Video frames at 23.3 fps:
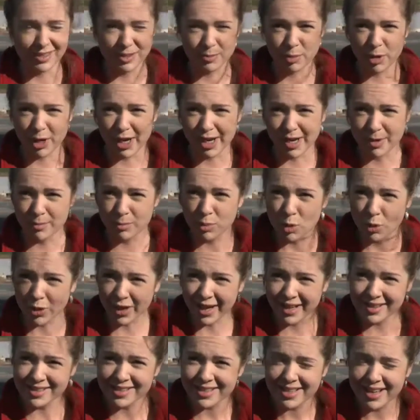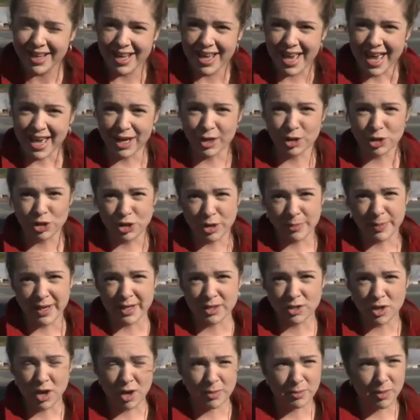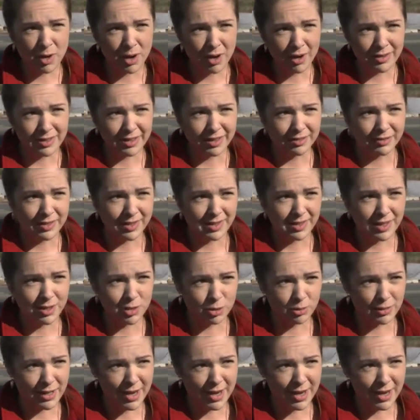is pretty important and it should be a top priority for central